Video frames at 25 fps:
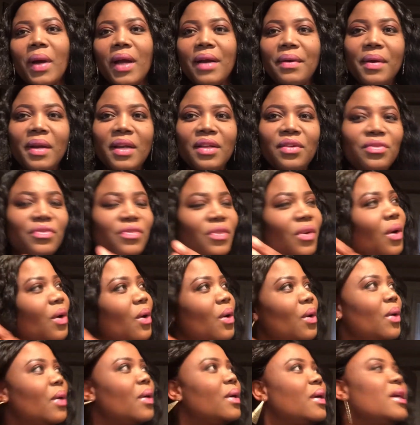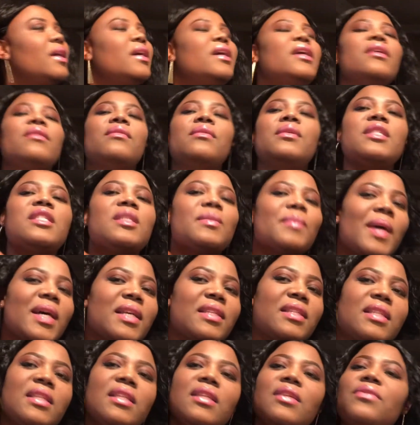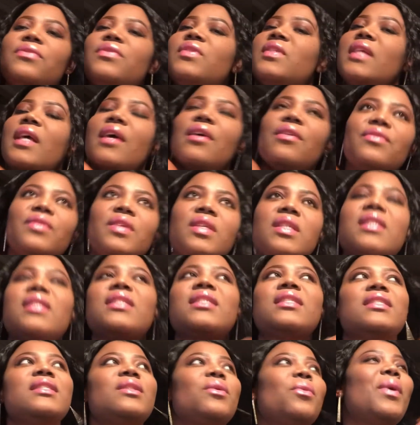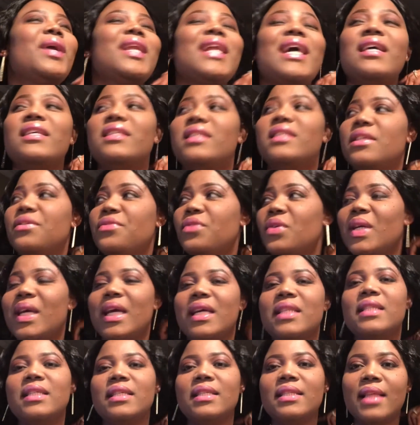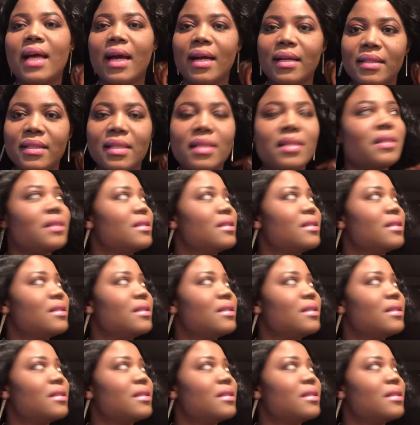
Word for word: are ready for Back. Christmas Eve service. The weather is even Back. getting dark. This